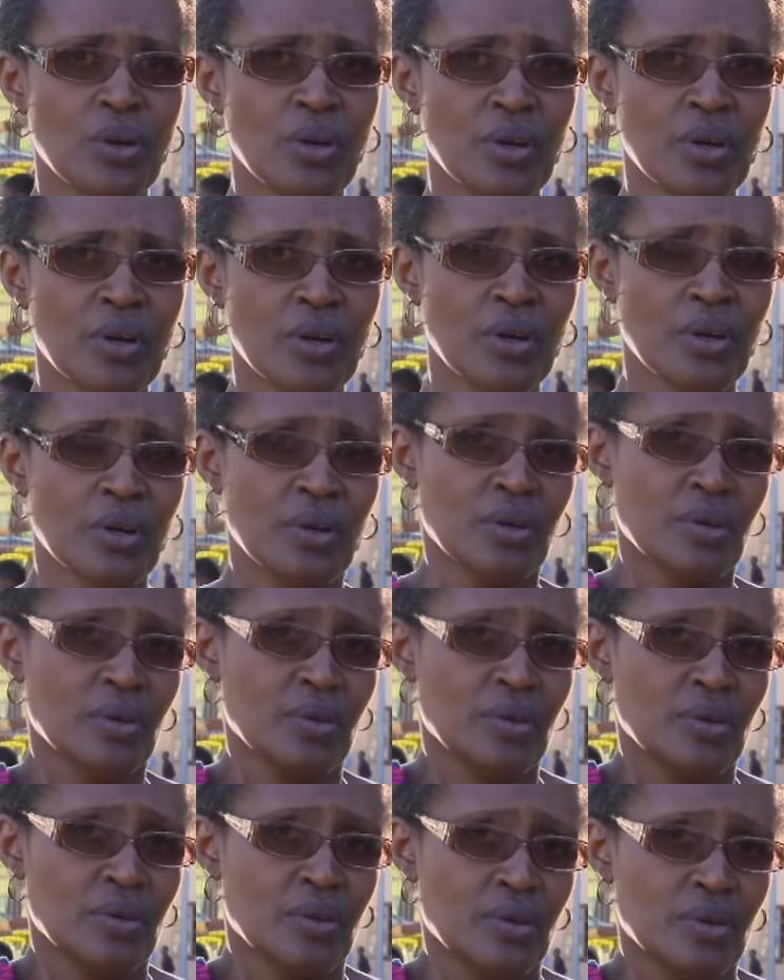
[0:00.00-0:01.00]
uh,
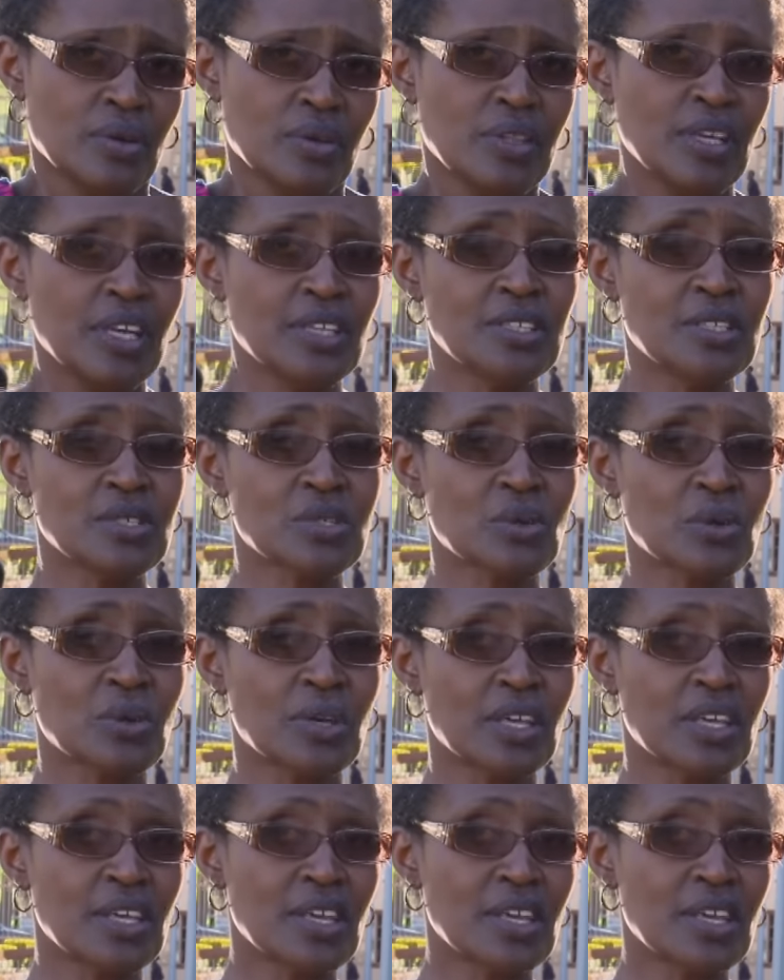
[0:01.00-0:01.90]
that is okay.